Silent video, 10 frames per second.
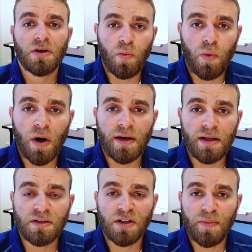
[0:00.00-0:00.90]
what
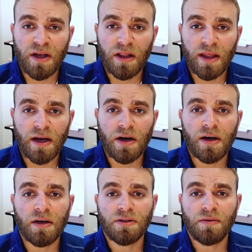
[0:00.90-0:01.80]
needs to be
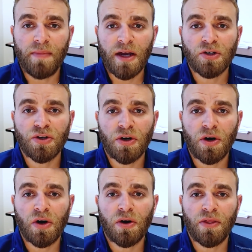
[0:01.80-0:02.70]
cleared to make sure